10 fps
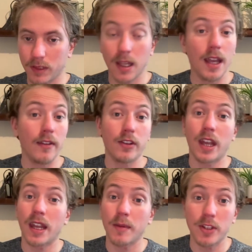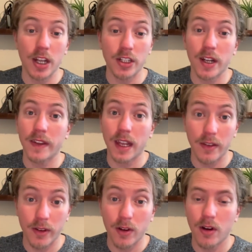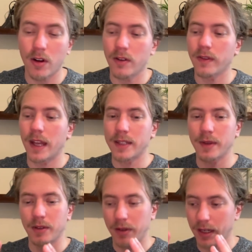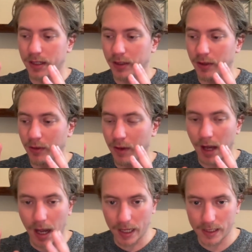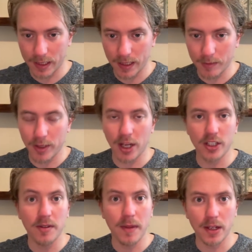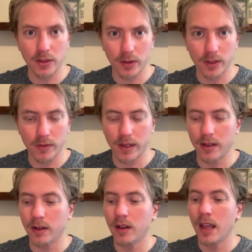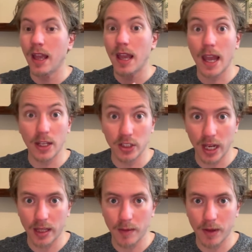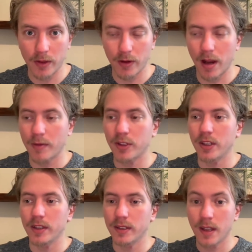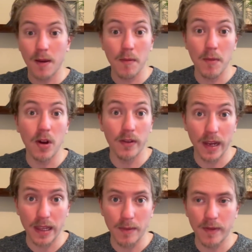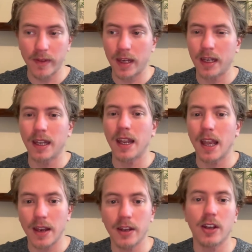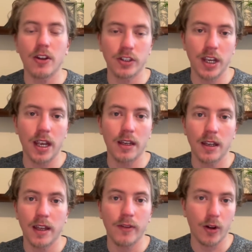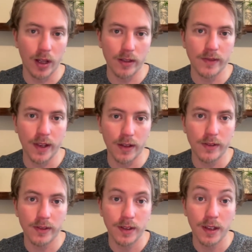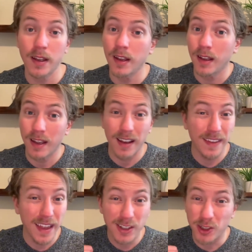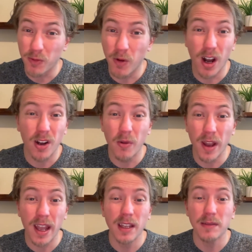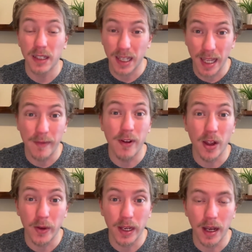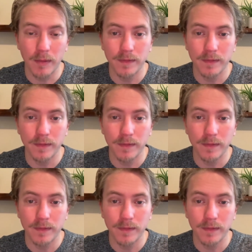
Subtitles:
If you're getting an objection at the end of the call, that's when you need to isolate the objection, make sure it's real, educate them on their options, motivate them if needed, and negotiate if all else fails. And then just walk away and keep following up.